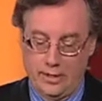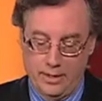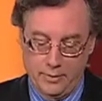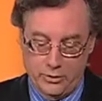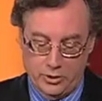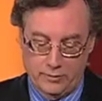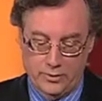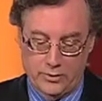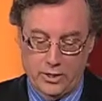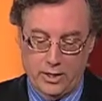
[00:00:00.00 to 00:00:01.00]
image of
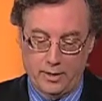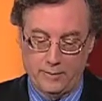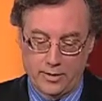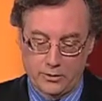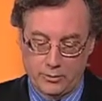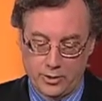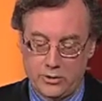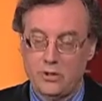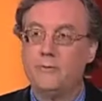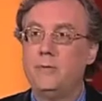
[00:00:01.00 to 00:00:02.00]
Islam as a
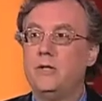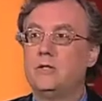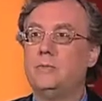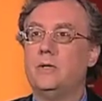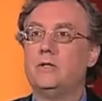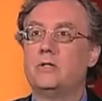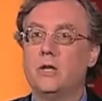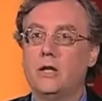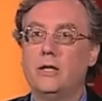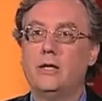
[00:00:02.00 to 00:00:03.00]
religion of peace been
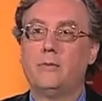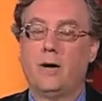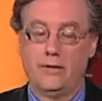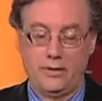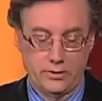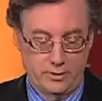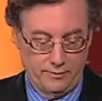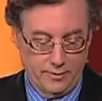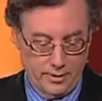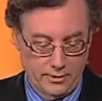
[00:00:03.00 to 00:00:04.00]
sullied by these
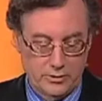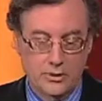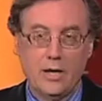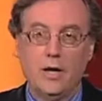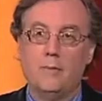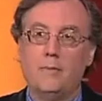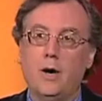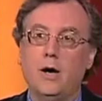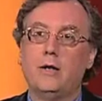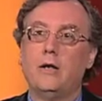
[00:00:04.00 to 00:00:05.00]
events,
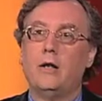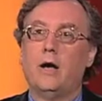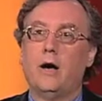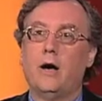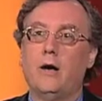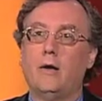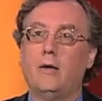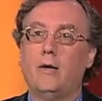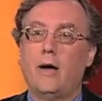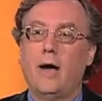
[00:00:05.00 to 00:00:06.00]
but uh,
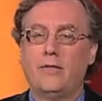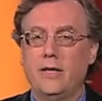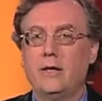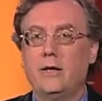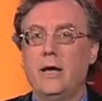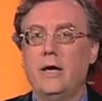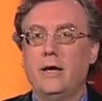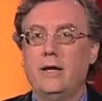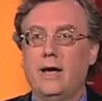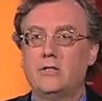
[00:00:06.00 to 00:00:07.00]
I think
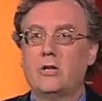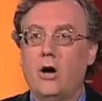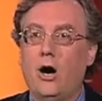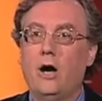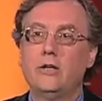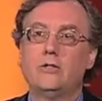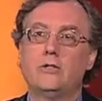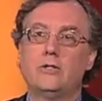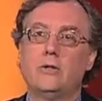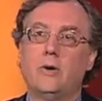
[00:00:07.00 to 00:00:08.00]
it has
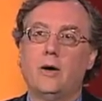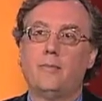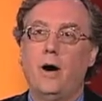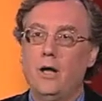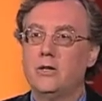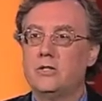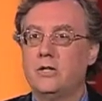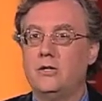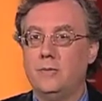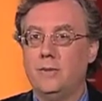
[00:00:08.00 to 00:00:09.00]
caused uh, policy
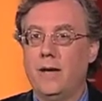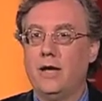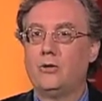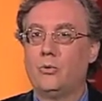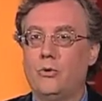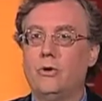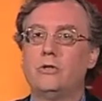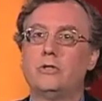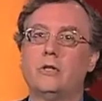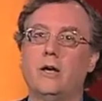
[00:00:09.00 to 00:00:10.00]
to be made
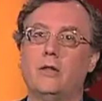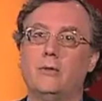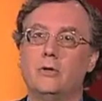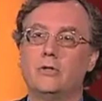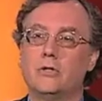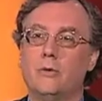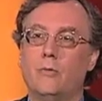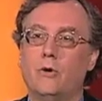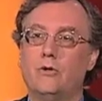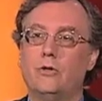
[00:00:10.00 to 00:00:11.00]
towards uh, the Muslim
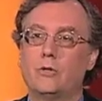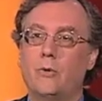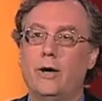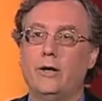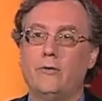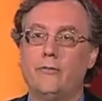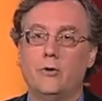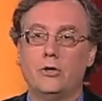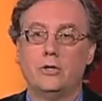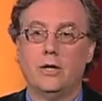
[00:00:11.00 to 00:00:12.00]
world that's quite
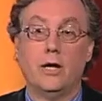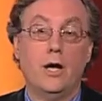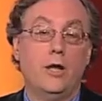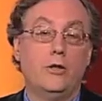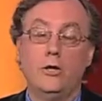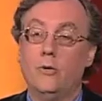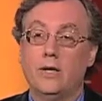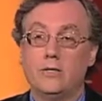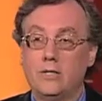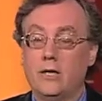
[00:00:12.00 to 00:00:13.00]
unfortunate. The
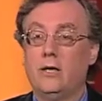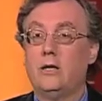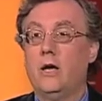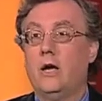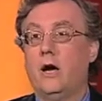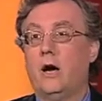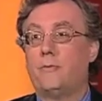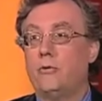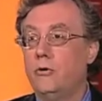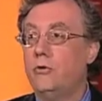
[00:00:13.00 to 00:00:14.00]
US Senate
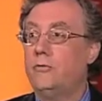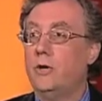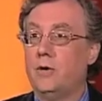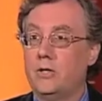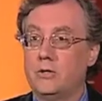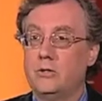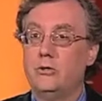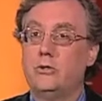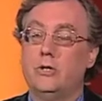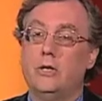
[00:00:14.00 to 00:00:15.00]
approved a
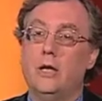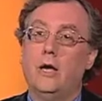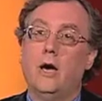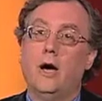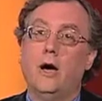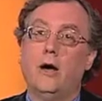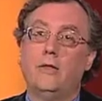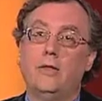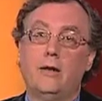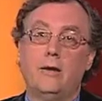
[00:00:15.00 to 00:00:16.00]
resolution uh,
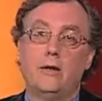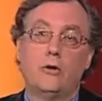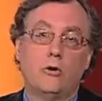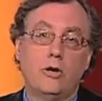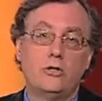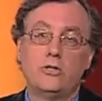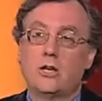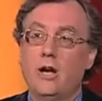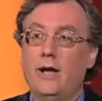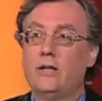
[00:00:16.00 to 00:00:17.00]
that encourages a
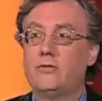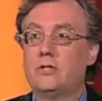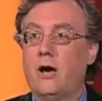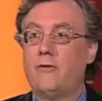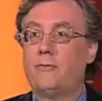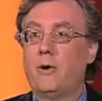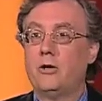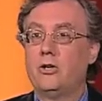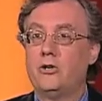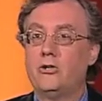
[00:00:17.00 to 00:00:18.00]
kind of soft
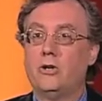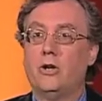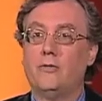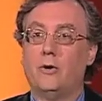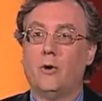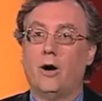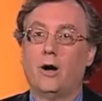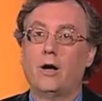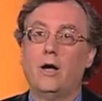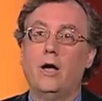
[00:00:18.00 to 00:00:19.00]
partition of
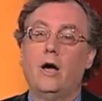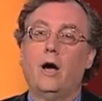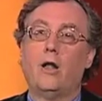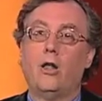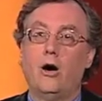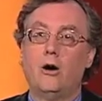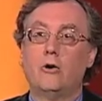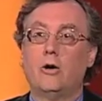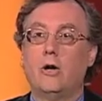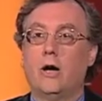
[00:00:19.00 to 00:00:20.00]
Iraq
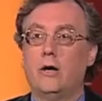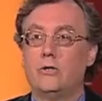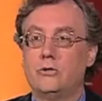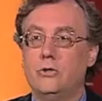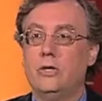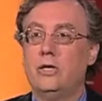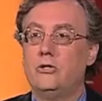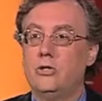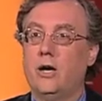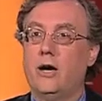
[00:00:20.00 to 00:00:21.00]
along uh, Sunni
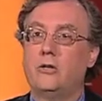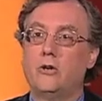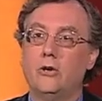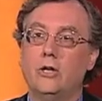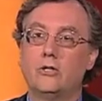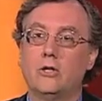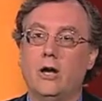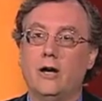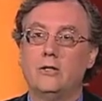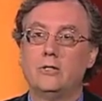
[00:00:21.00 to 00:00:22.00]
Shiite Kurdish
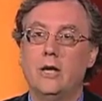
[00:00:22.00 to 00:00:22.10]
lines.